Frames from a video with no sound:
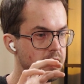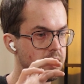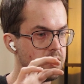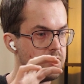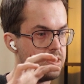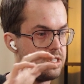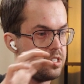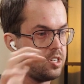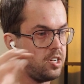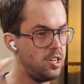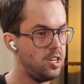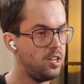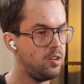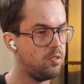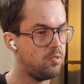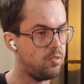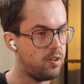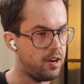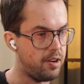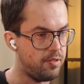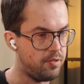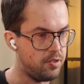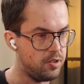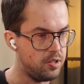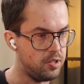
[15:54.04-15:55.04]
seeing
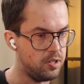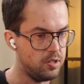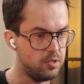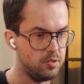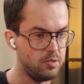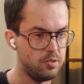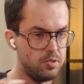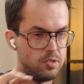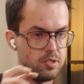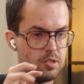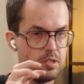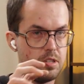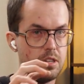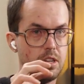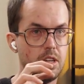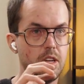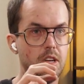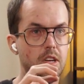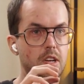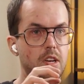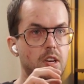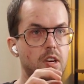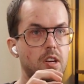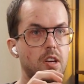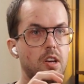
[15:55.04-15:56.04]
revenues,
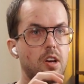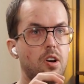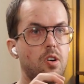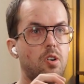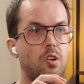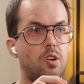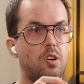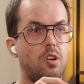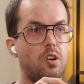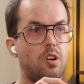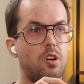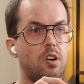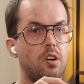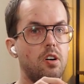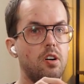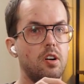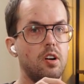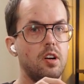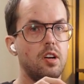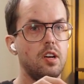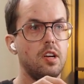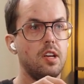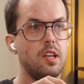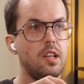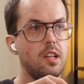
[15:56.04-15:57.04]
or
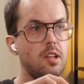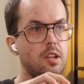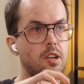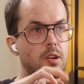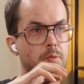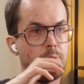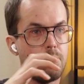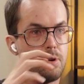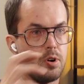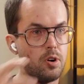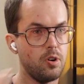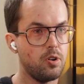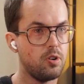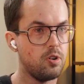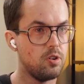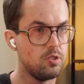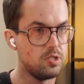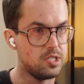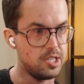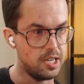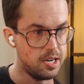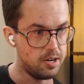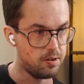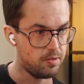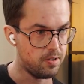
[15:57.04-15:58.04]
the protocol
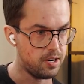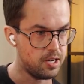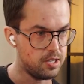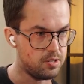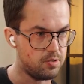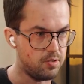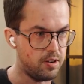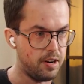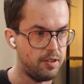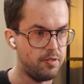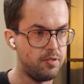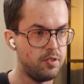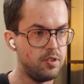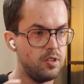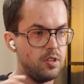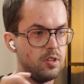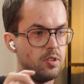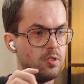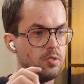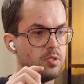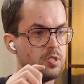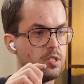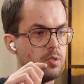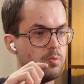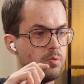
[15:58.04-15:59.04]
generates
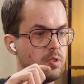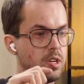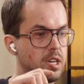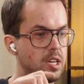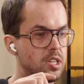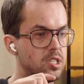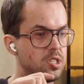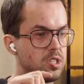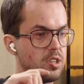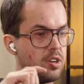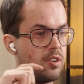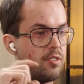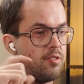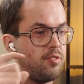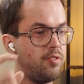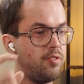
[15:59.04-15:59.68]
revenues and we can start